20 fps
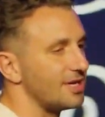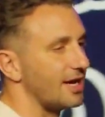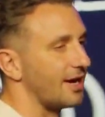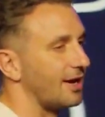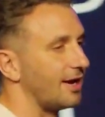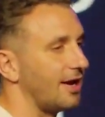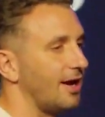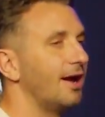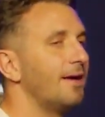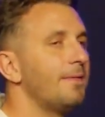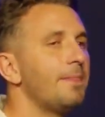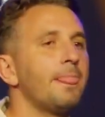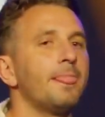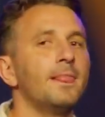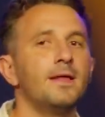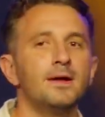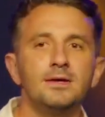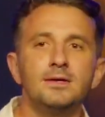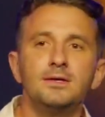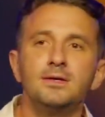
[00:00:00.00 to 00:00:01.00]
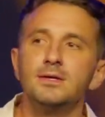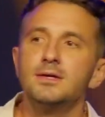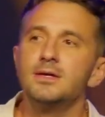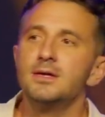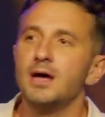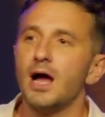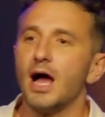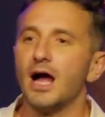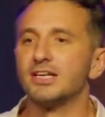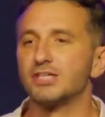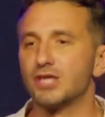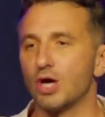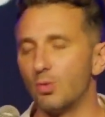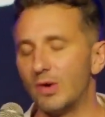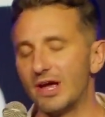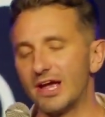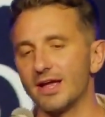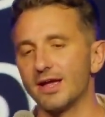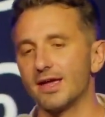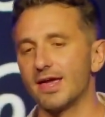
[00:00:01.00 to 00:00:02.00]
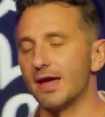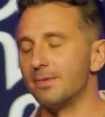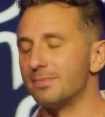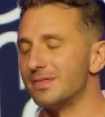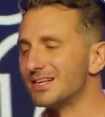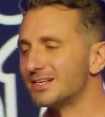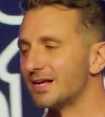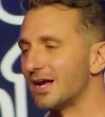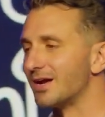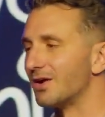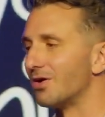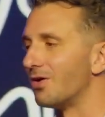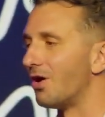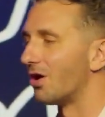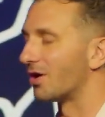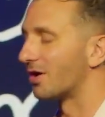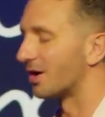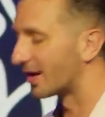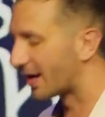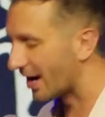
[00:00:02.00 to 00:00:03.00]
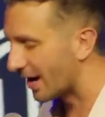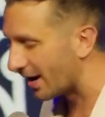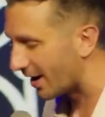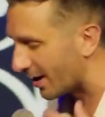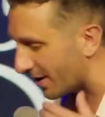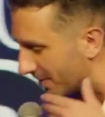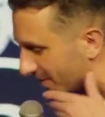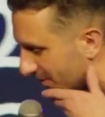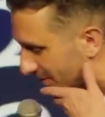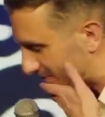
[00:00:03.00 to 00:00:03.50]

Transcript: down here. And so we can keep this under lock and key.